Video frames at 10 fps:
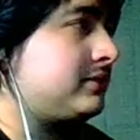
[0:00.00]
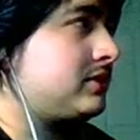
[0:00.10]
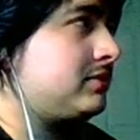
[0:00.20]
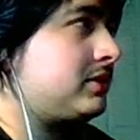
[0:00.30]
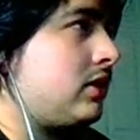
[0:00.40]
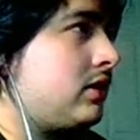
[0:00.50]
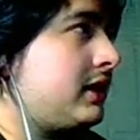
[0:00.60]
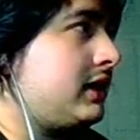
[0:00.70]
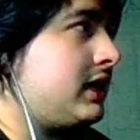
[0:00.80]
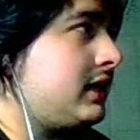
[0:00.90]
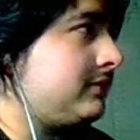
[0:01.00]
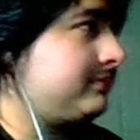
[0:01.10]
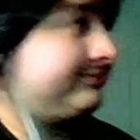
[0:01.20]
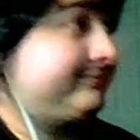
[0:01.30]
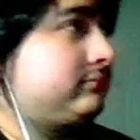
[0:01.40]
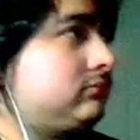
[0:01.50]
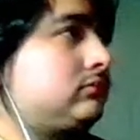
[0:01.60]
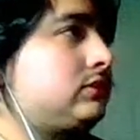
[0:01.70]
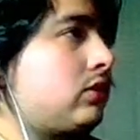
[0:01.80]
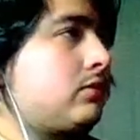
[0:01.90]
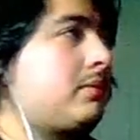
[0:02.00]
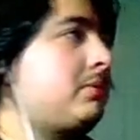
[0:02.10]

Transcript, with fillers: good with the Kar98. Don't remember